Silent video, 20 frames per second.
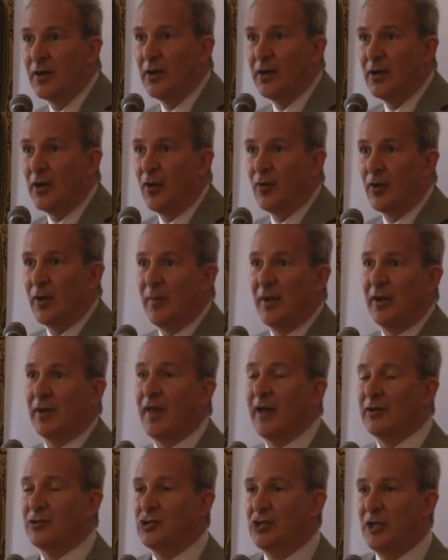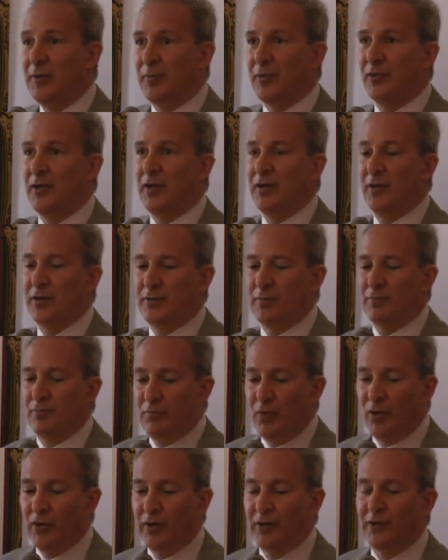It would have been a lot cheaper than this
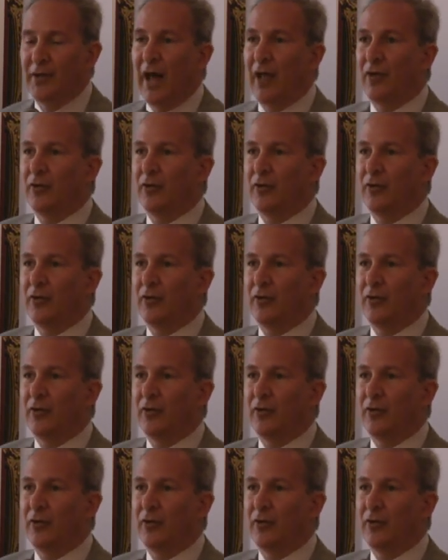$1 million